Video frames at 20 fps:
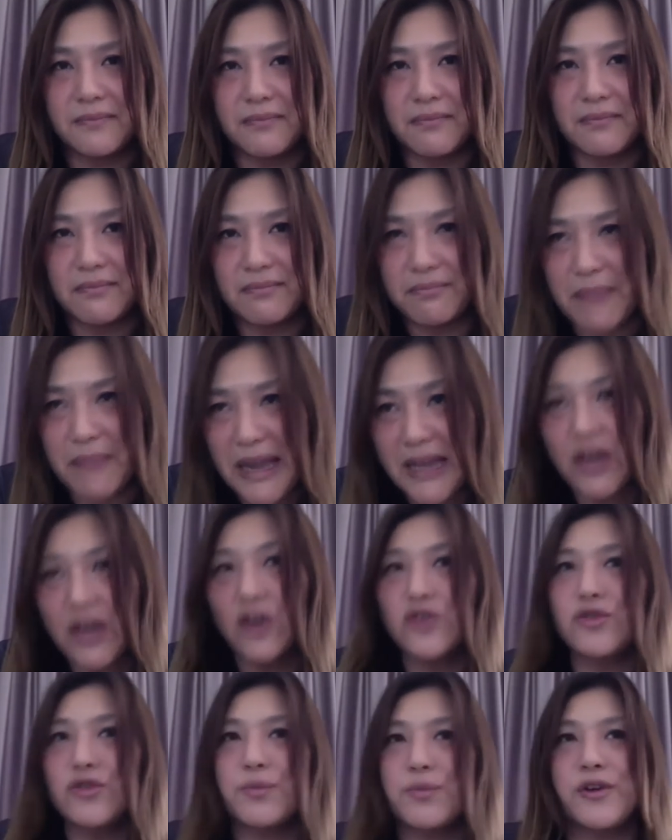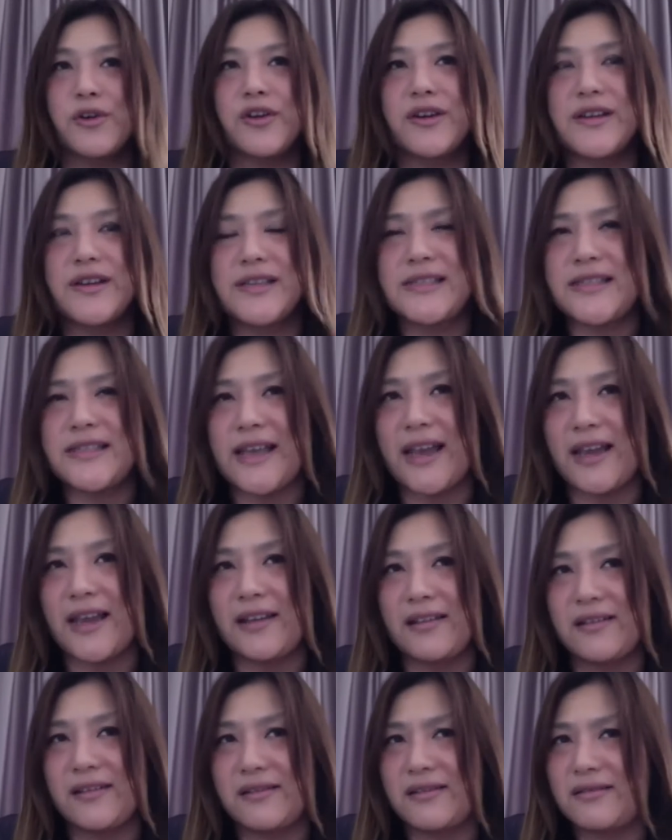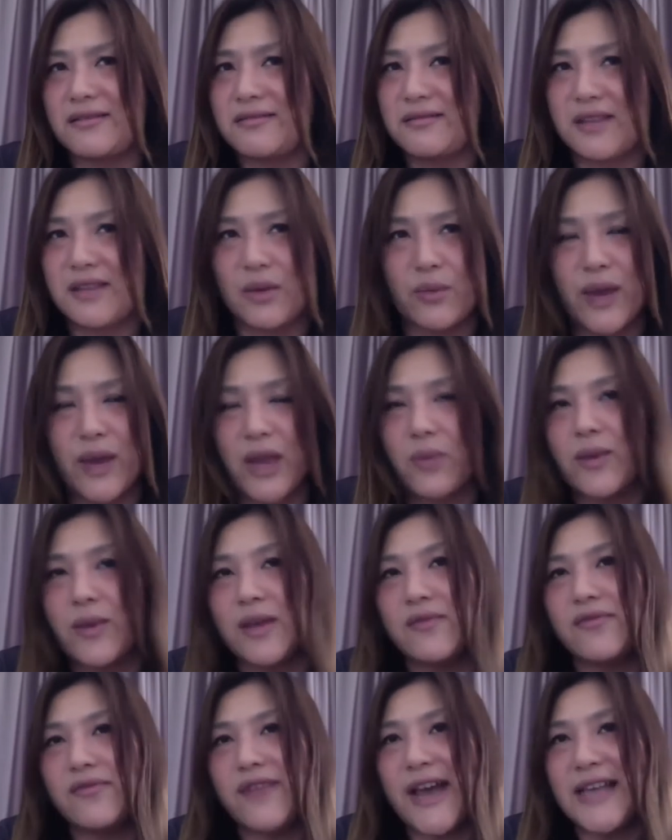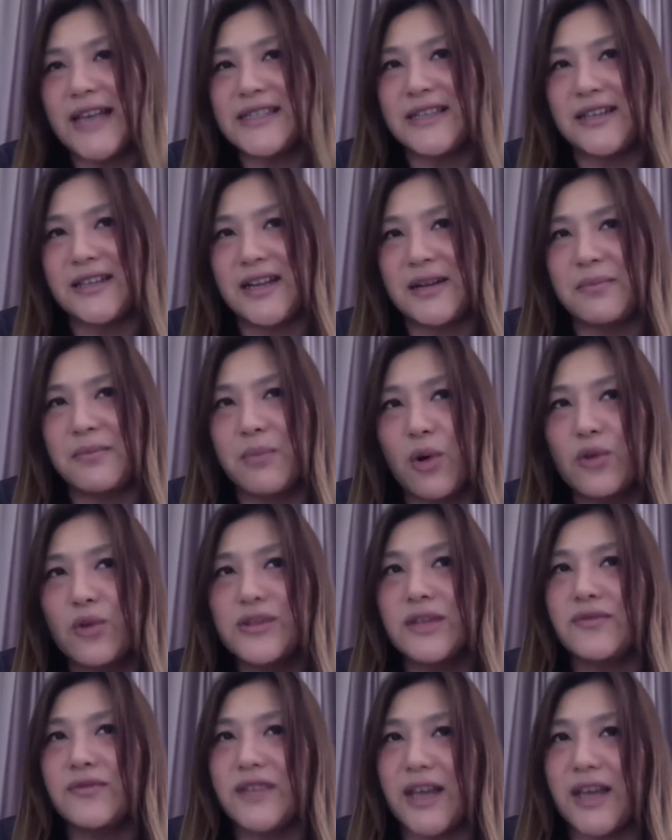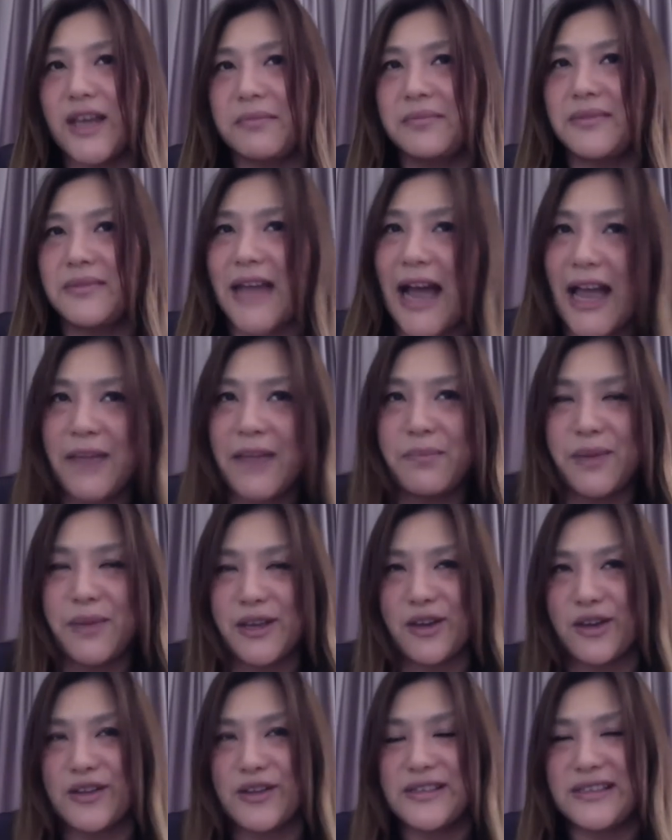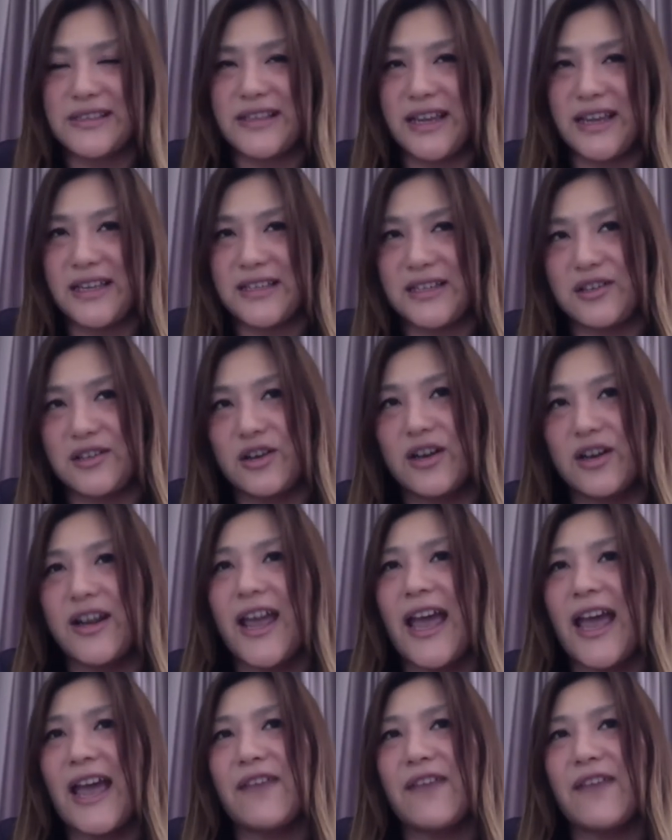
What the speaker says: many entrepreneurs and the way we invest, and then most of them died because they did not have